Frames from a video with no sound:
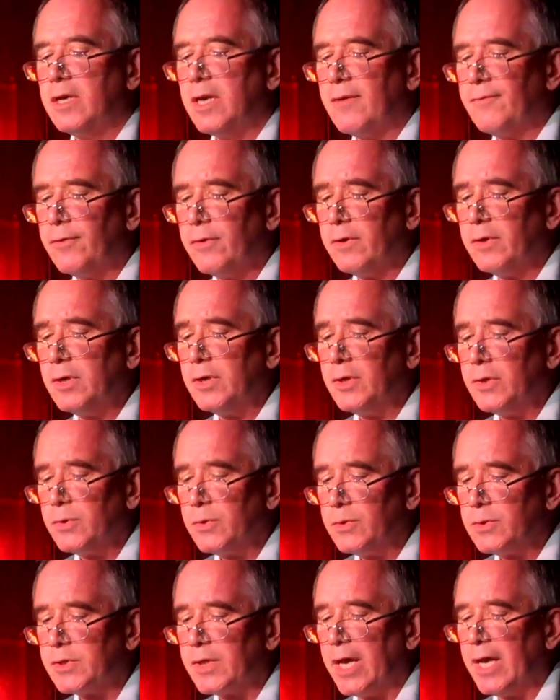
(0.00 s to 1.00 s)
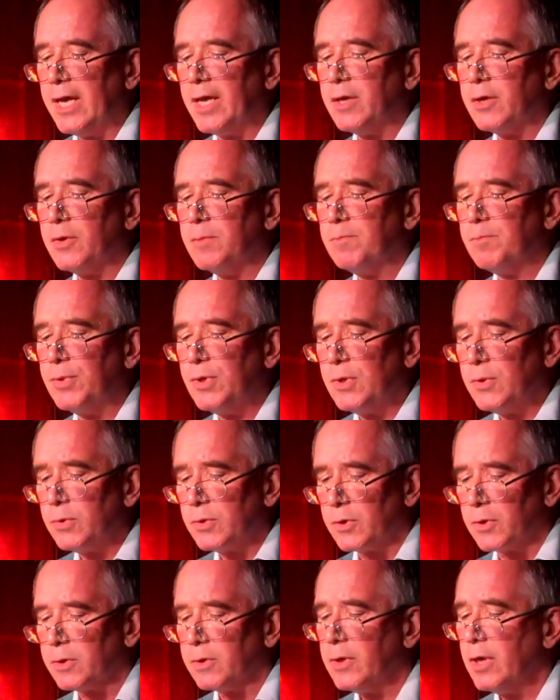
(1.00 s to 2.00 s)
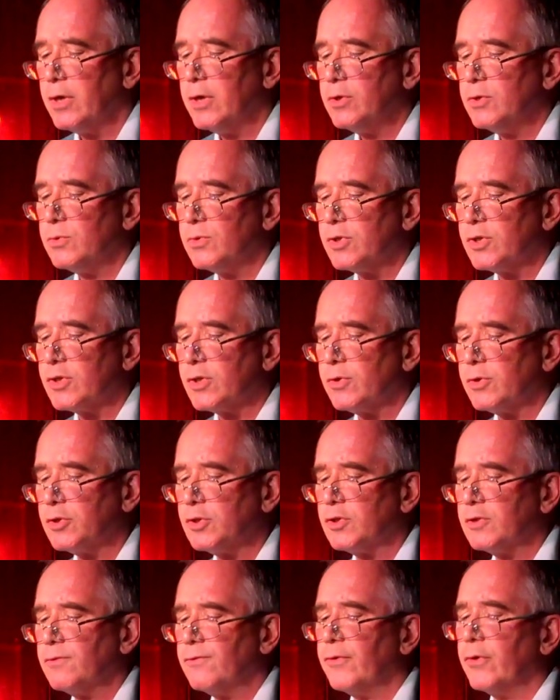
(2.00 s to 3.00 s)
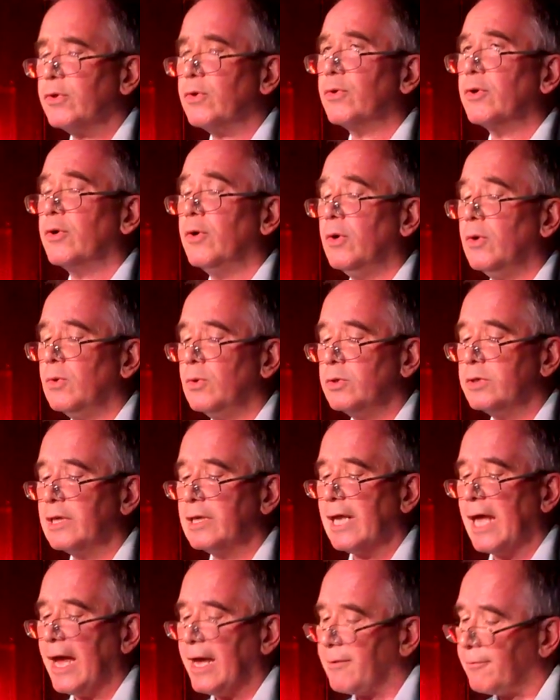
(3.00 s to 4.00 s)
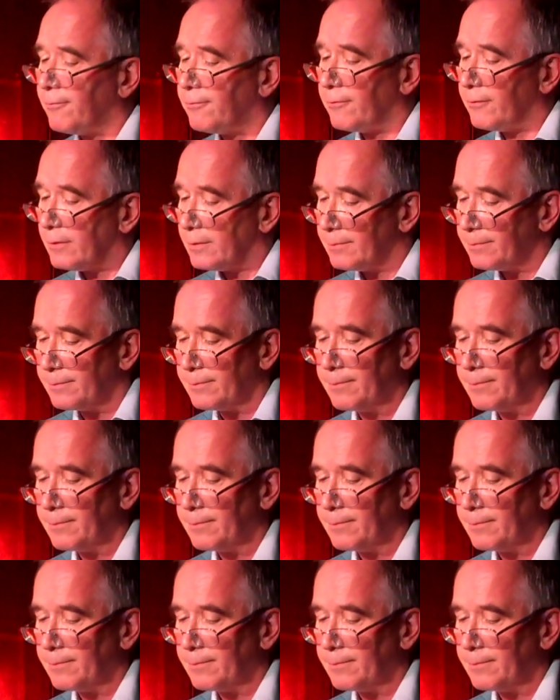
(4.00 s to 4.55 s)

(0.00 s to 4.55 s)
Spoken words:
Never use a computer to search for your old life.